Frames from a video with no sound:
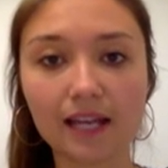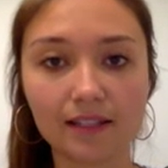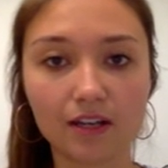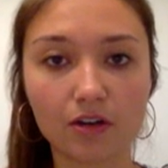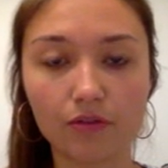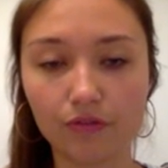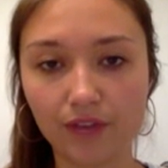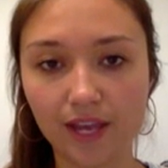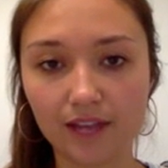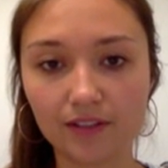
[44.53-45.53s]
as I go through
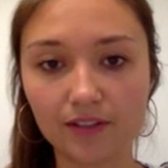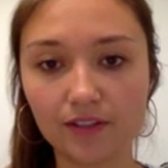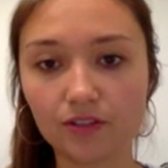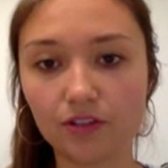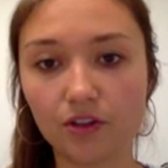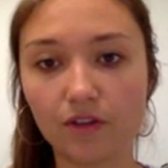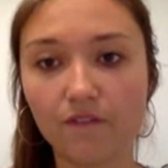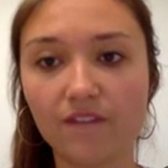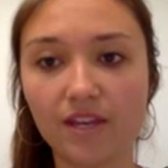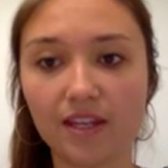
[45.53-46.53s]
the answers so you
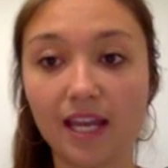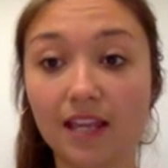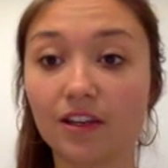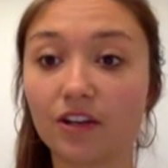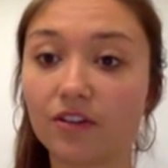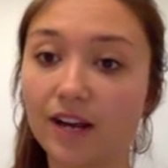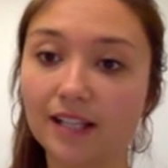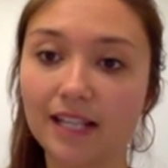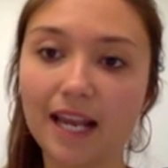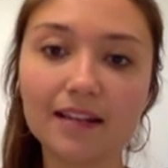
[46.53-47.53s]
can fill in the
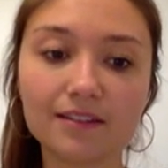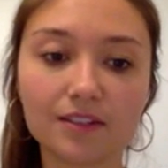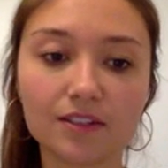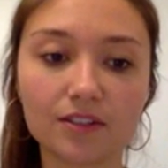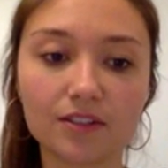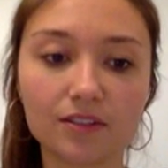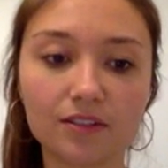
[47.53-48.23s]
correct answers.